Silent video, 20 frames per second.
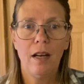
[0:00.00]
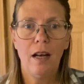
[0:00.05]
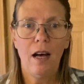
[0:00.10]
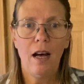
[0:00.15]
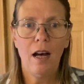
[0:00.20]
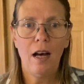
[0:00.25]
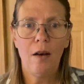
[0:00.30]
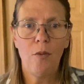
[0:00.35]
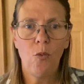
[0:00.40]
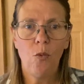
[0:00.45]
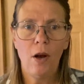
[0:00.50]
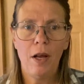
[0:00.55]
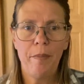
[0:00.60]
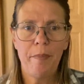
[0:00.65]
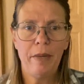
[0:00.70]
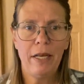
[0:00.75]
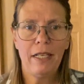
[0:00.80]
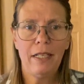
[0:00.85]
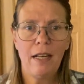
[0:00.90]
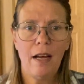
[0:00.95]
one
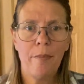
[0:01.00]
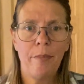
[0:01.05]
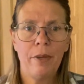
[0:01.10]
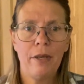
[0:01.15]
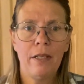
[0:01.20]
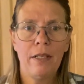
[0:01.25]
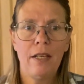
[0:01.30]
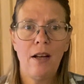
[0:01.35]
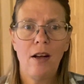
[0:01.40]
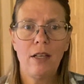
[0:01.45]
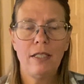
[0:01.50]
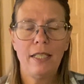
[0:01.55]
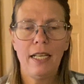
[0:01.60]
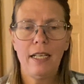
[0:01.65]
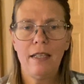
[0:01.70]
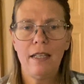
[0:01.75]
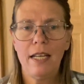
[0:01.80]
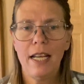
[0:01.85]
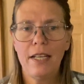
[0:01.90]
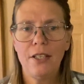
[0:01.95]
big number, and not take
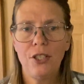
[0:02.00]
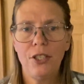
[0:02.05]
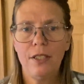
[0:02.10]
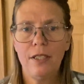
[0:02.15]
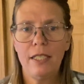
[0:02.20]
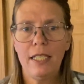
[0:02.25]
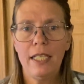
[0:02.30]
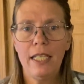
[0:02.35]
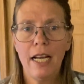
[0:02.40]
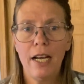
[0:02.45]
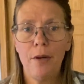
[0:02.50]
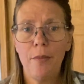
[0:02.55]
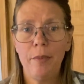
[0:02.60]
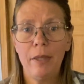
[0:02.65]
the HST out,